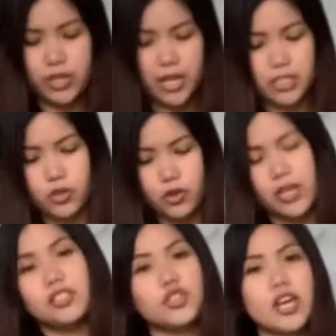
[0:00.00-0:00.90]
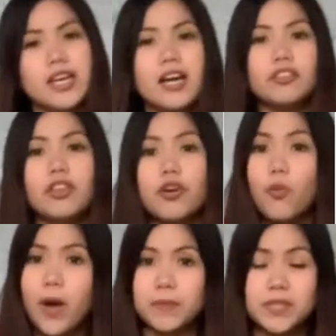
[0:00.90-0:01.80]
so you can check out their
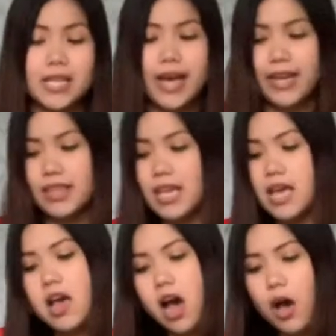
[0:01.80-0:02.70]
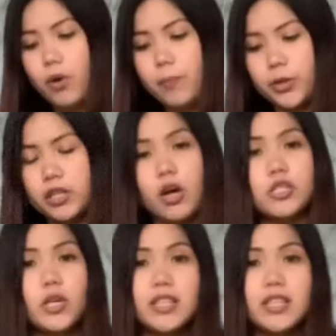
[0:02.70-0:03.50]
website. I will put it also in the